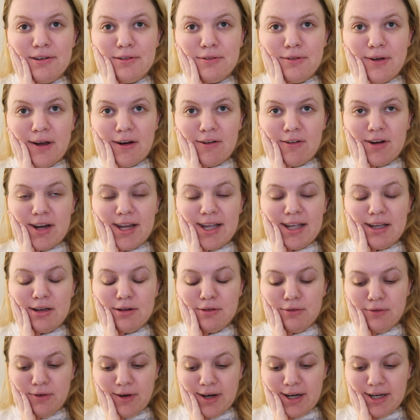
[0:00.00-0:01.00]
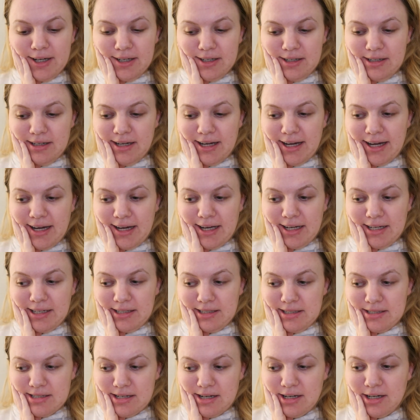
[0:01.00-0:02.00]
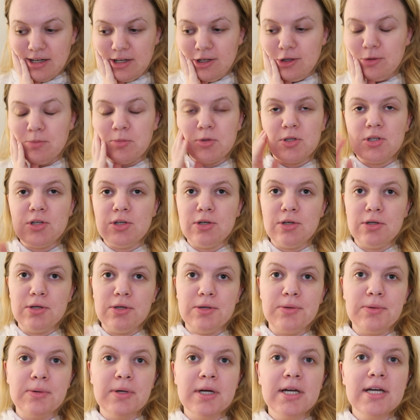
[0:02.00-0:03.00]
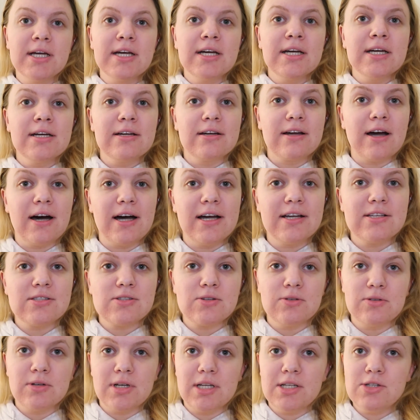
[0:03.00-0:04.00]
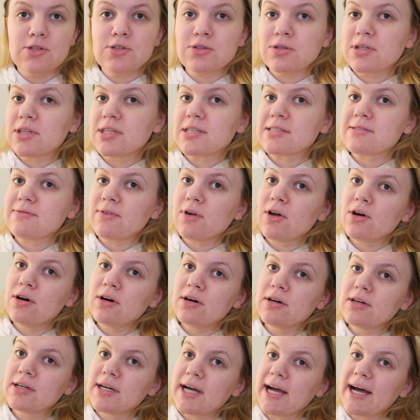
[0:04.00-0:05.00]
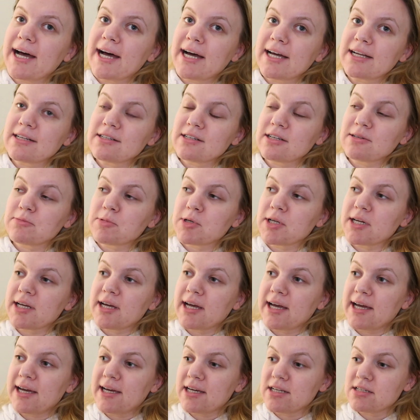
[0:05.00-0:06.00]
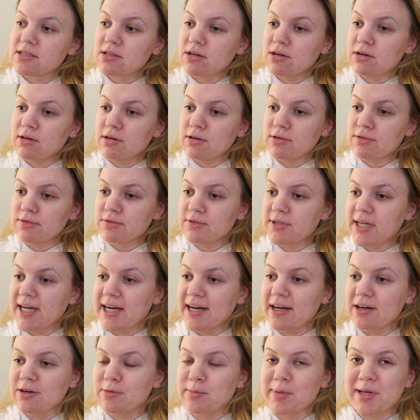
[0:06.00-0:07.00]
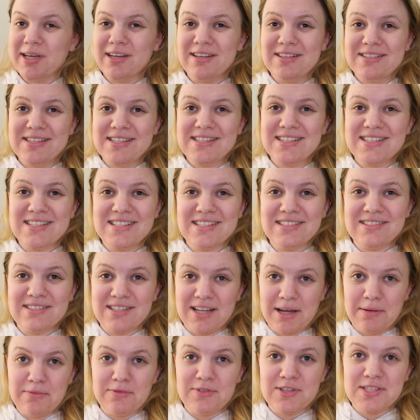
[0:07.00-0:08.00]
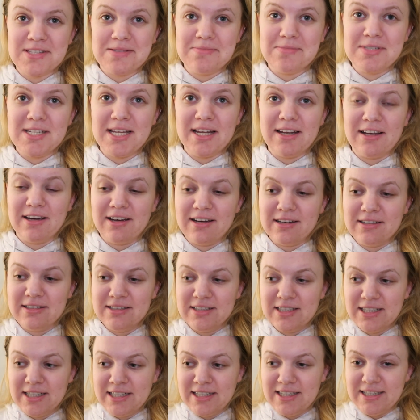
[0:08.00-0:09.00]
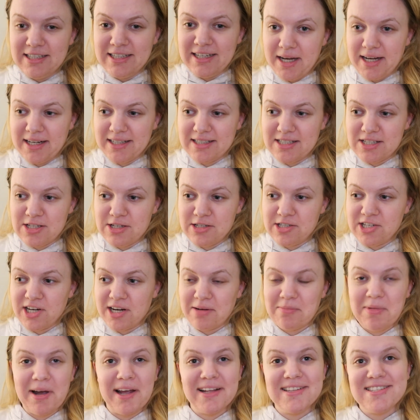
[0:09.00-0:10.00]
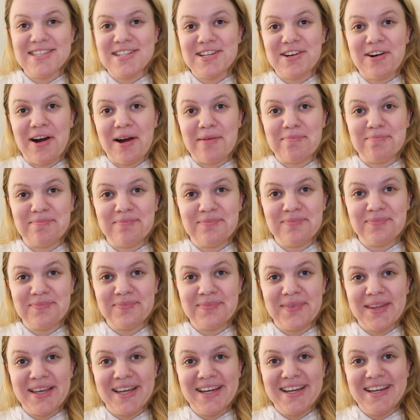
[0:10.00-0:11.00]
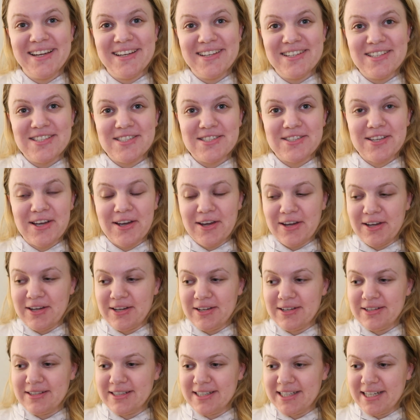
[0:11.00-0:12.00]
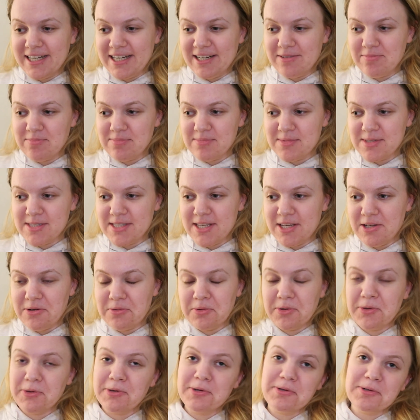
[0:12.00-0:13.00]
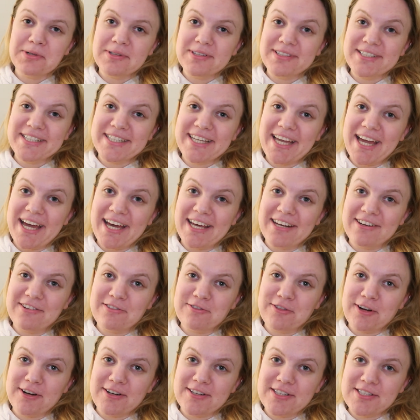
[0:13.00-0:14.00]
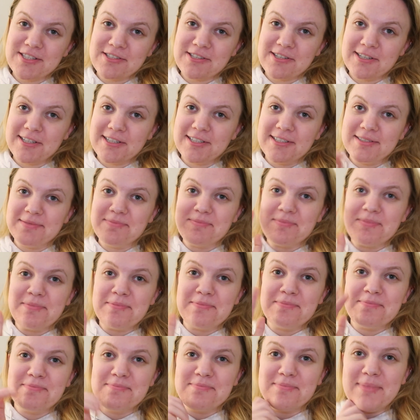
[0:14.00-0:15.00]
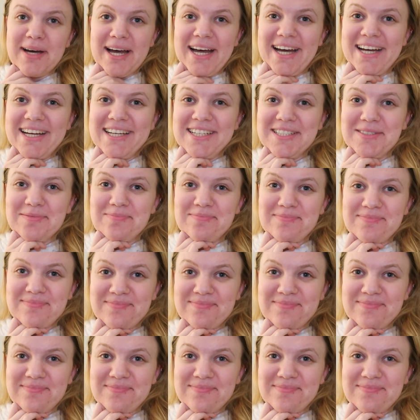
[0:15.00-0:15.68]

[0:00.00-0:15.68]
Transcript: very fun, and I hope you guys all enjoyed this vlog. And I'm gonna head off now because it's time for some dinner and to check my Instagram. So see you all again very soon. Bye.